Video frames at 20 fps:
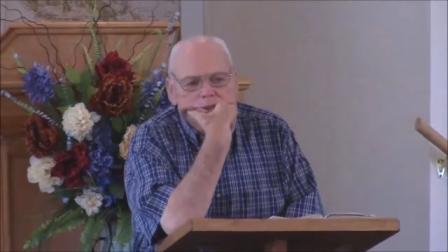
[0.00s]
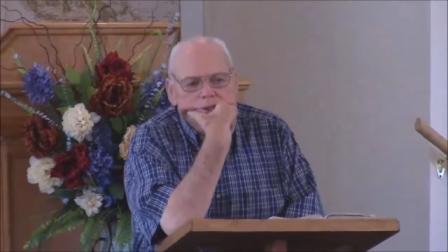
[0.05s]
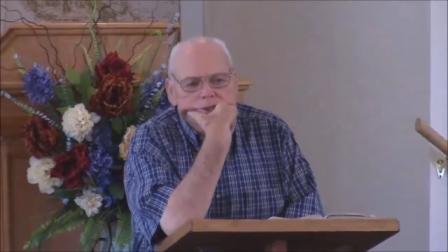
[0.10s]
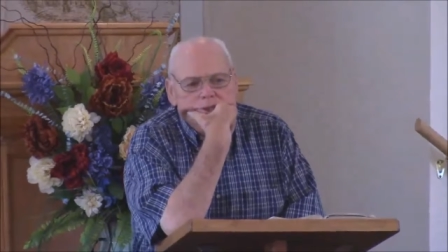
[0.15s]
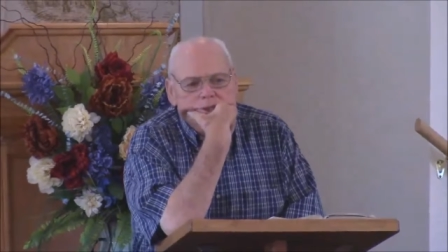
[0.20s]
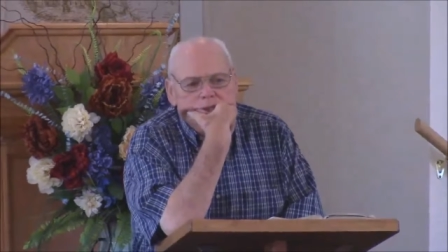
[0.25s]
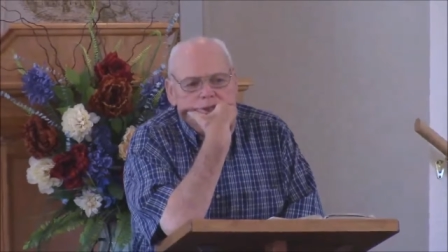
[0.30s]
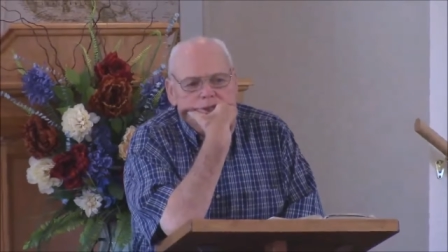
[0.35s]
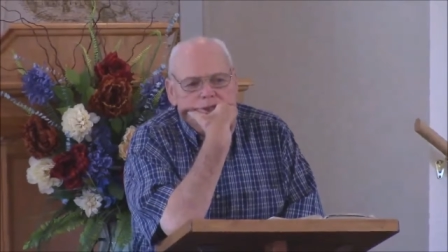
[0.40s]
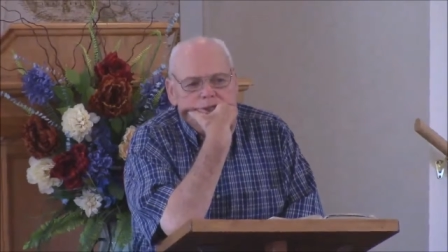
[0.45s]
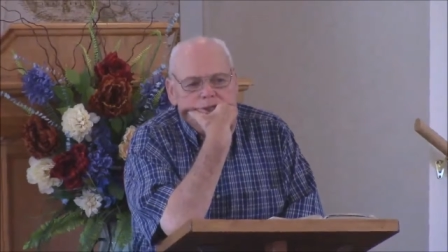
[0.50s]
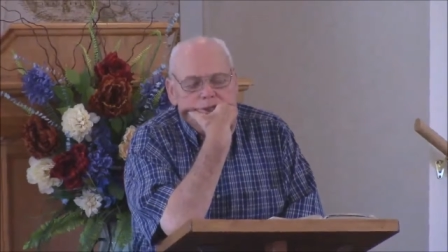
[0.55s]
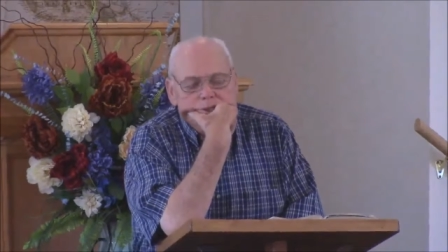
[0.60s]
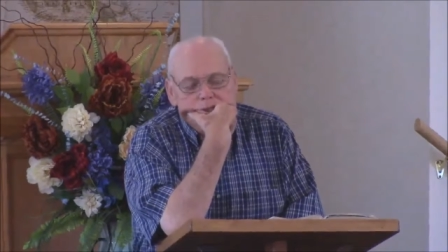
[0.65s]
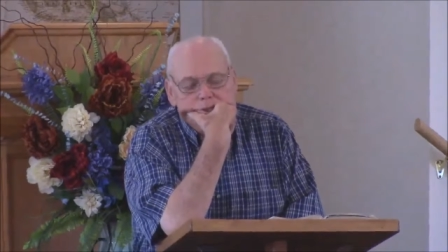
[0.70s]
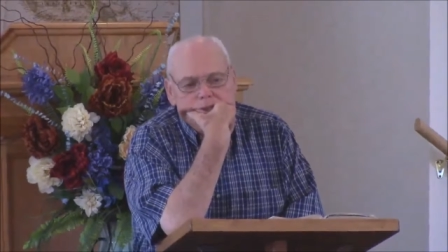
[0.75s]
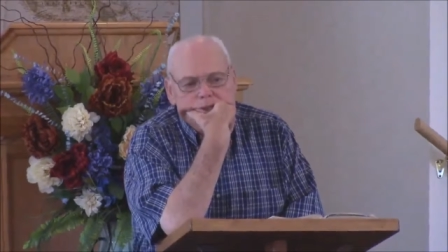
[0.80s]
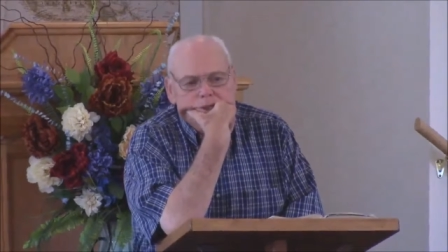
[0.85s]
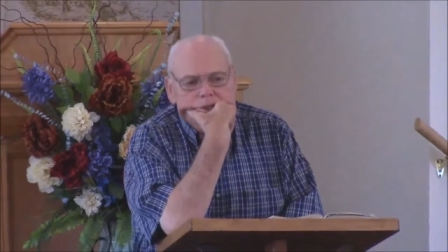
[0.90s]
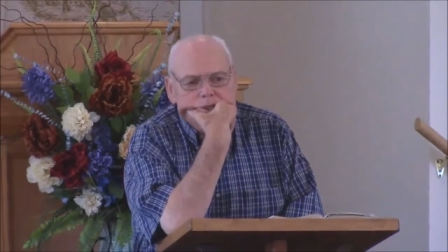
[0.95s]
and
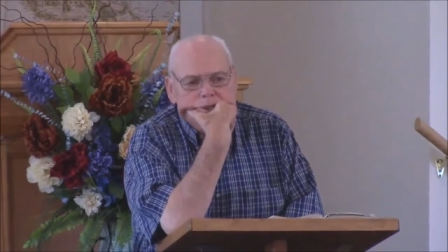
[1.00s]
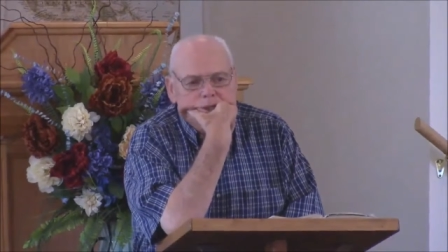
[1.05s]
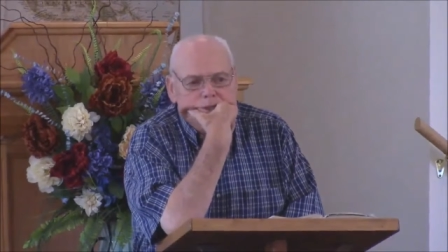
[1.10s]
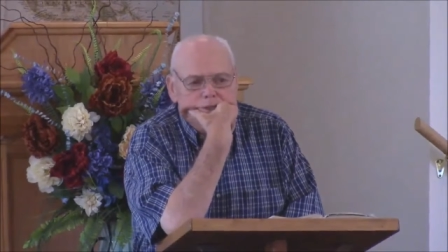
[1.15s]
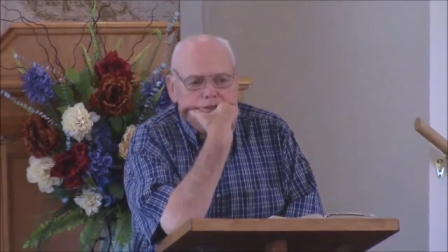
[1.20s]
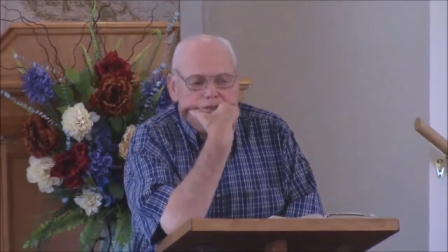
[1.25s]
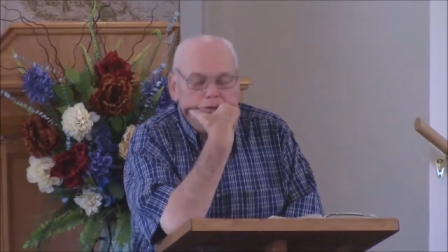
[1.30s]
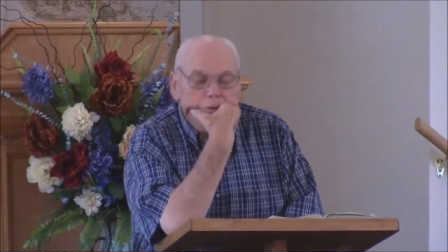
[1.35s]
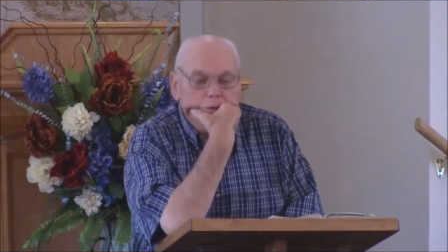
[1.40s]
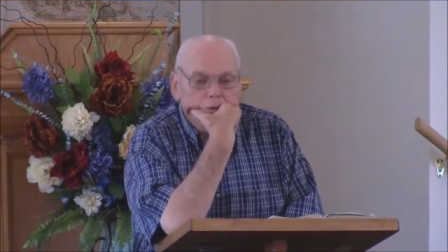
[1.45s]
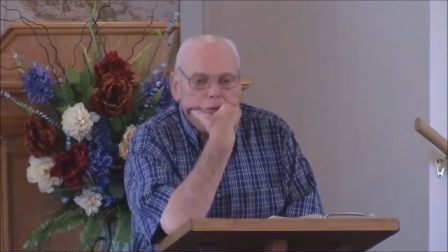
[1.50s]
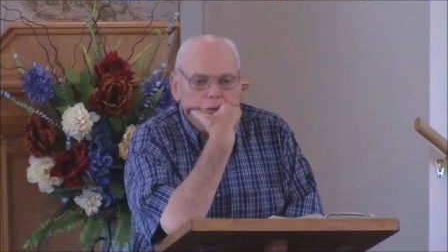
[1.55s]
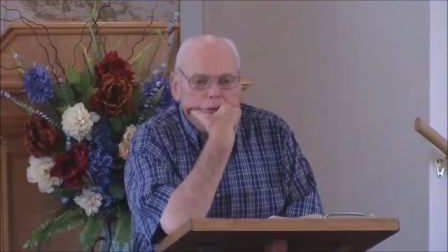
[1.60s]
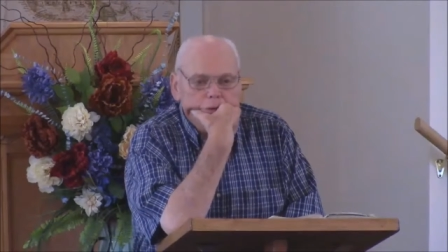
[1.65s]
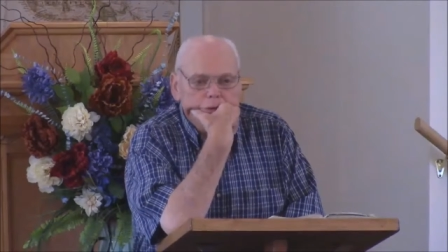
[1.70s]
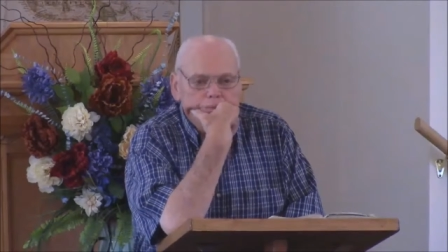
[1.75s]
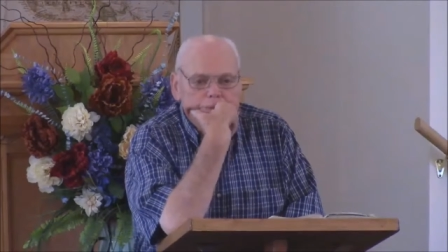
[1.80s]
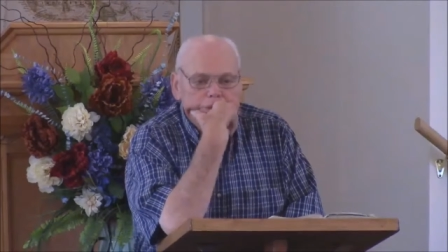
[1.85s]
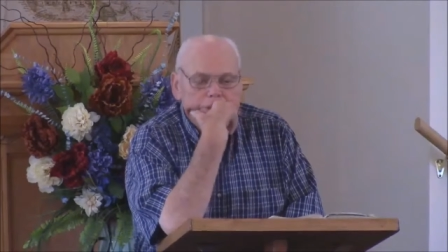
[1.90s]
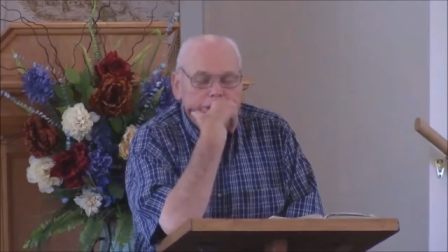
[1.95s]
then you get out 4.
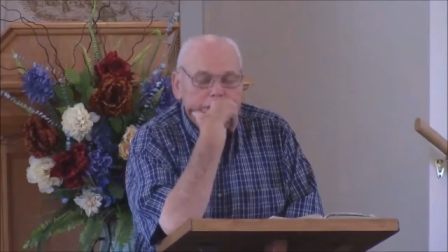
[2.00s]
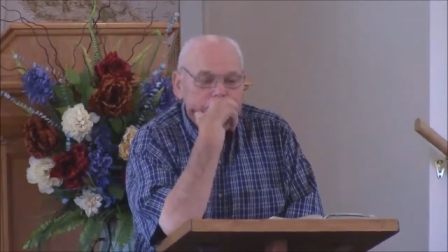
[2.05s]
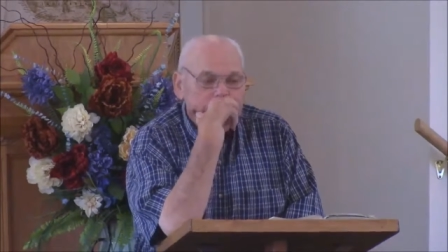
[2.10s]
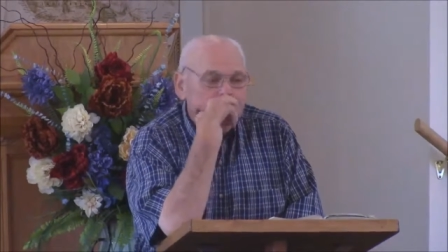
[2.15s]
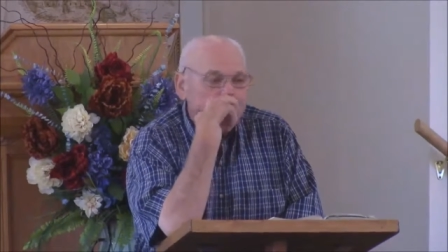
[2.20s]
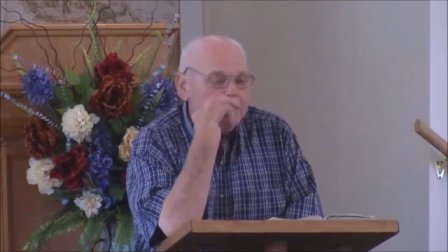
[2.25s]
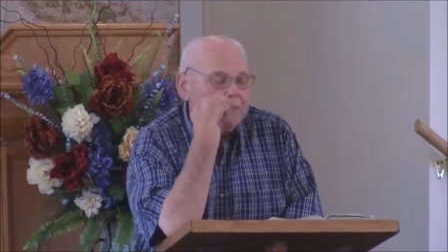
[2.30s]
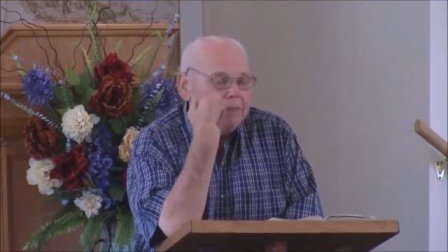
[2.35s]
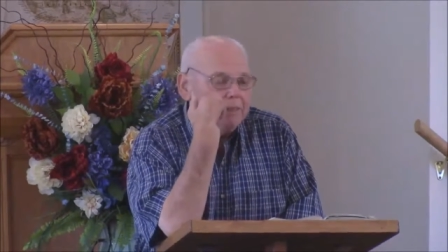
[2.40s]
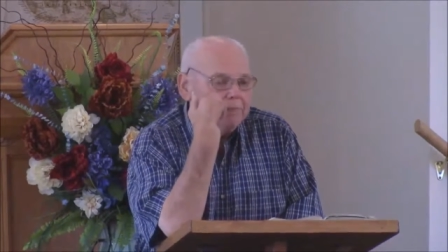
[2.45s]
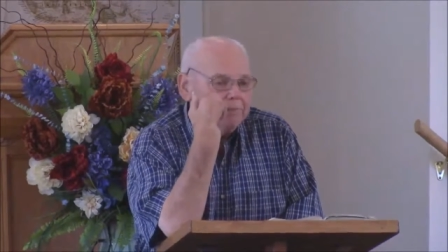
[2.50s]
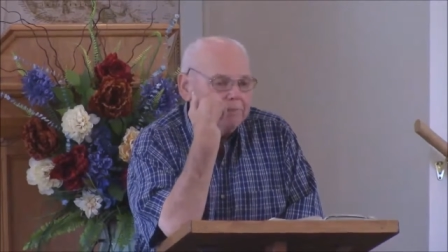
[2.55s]
But anyway,